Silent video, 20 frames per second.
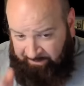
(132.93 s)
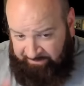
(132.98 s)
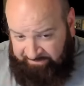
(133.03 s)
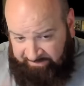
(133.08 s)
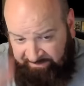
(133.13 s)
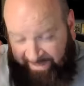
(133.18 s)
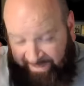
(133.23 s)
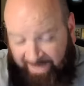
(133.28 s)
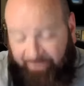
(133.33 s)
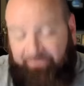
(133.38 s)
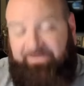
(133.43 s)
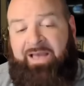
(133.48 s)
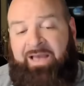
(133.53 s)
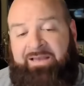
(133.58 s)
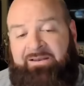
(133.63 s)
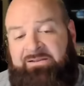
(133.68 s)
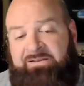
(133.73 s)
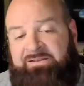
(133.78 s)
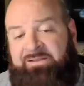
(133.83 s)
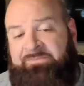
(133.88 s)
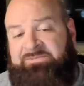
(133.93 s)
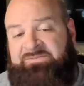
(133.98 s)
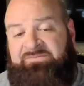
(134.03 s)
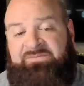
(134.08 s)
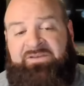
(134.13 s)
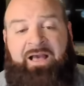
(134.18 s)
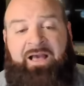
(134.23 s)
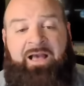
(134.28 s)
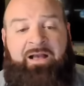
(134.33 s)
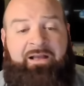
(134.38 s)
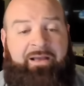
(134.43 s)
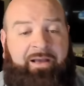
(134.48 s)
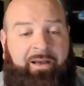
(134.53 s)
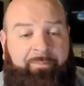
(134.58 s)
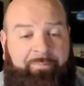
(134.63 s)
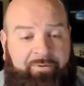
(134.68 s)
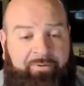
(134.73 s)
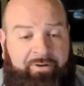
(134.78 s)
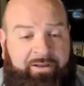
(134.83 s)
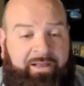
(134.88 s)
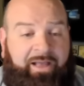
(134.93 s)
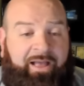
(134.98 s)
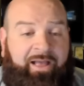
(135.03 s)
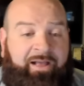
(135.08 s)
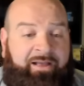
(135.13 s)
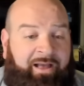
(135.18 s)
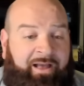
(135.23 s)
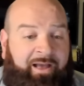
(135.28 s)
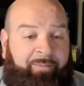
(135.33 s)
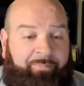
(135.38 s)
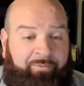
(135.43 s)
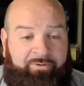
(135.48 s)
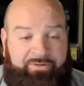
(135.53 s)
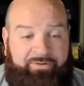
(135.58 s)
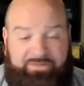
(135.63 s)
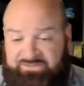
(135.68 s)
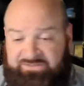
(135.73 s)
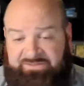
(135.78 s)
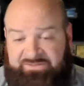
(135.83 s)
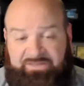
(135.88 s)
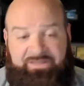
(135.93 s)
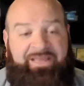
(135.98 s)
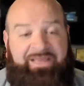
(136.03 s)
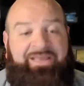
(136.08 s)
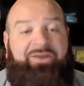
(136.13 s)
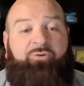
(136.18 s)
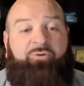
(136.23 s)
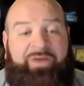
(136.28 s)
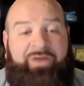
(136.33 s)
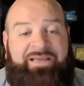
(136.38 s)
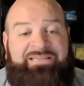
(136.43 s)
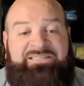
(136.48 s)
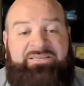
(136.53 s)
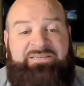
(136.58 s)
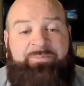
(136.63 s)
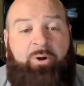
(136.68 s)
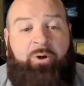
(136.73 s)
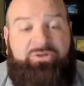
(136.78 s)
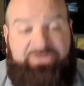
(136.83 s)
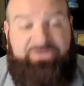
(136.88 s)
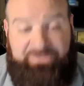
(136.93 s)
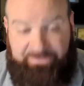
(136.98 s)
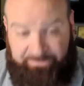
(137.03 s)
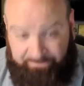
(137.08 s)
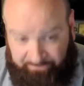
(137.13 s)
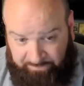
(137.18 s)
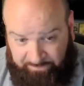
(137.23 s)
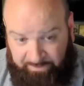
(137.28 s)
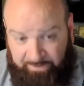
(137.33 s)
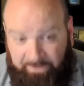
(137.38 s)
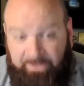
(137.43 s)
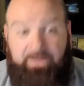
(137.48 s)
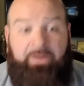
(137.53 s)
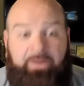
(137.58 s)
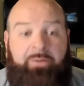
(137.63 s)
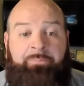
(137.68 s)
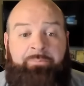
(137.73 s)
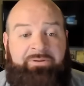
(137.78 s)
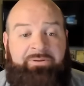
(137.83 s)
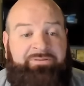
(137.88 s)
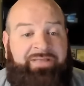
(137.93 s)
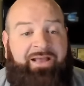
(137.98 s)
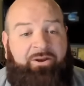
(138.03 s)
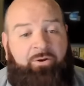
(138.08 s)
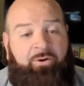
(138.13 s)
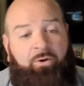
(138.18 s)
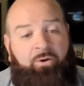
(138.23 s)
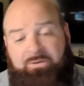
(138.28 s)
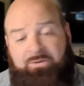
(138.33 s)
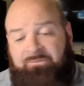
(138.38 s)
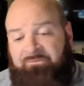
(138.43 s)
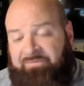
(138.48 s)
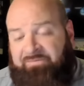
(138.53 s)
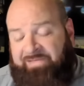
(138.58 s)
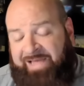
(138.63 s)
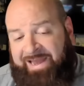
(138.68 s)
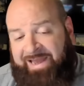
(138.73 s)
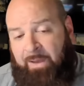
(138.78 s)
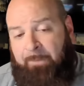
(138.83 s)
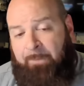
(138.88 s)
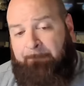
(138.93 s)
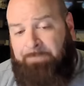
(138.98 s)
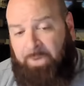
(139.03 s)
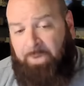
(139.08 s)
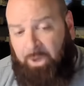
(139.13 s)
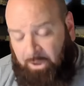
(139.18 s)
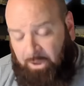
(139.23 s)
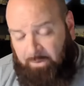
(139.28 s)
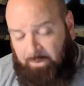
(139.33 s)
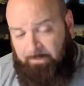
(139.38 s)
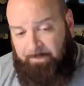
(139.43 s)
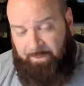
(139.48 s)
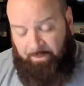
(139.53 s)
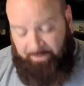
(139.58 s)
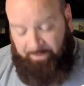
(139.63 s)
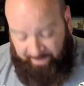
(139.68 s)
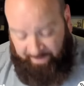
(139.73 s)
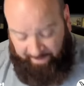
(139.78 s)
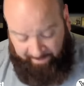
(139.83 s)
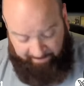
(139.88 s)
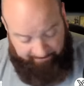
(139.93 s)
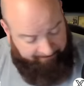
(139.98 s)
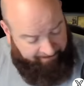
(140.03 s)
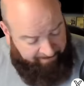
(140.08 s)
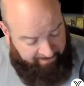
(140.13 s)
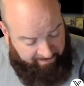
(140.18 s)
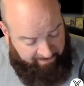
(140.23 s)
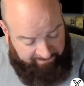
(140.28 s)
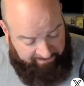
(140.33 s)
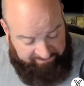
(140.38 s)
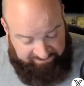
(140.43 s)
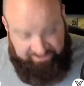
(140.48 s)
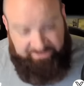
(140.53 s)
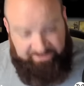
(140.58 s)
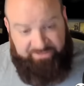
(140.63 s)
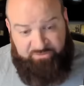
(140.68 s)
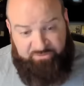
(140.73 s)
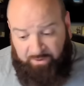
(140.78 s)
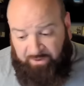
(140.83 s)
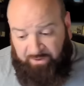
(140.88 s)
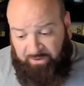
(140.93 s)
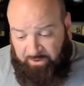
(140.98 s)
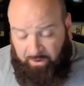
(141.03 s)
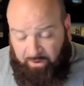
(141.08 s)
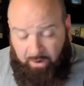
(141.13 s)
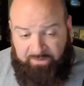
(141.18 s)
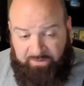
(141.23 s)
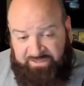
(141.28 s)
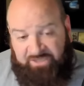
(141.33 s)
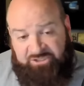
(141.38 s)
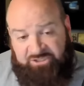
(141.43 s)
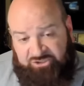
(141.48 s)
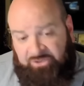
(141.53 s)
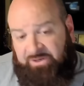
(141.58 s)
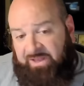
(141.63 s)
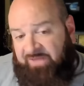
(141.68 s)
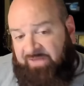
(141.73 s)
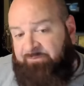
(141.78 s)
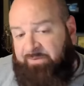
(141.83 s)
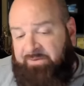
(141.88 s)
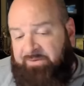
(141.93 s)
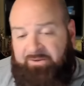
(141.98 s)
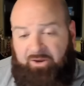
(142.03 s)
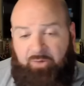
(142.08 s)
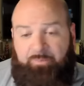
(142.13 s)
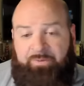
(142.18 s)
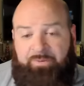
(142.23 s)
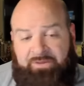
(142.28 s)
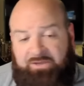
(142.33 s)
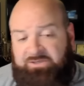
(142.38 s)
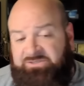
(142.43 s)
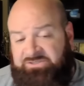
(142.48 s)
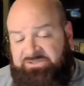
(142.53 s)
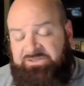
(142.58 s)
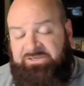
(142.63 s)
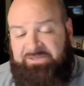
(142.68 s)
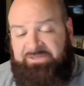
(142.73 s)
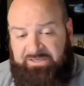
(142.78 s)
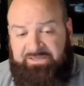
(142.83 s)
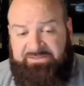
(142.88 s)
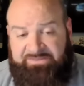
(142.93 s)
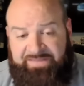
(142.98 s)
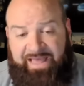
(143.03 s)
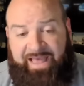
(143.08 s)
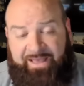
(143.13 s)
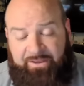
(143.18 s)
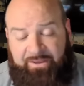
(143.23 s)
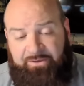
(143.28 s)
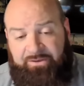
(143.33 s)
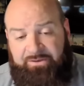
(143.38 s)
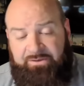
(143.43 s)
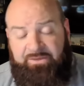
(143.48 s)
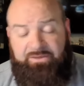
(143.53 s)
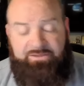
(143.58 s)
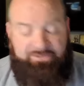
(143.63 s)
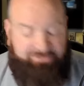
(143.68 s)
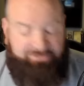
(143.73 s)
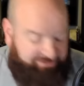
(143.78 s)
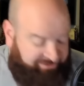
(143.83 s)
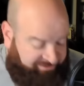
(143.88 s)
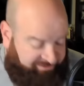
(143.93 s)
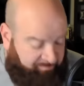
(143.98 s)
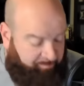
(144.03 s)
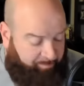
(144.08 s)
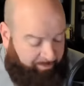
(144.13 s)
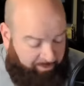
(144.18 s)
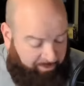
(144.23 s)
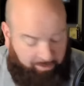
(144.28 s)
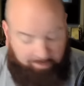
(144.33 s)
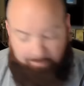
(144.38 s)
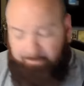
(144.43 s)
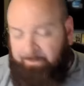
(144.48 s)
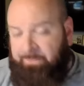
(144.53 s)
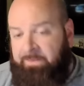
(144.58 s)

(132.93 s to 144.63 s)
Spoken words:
Tonight we got a glimpse of Kak Hopper. Kak Hopper is still a crazy person. But that girl can flat out ball, okay? She is one of the guards that should have been there because she is that good. She can ball.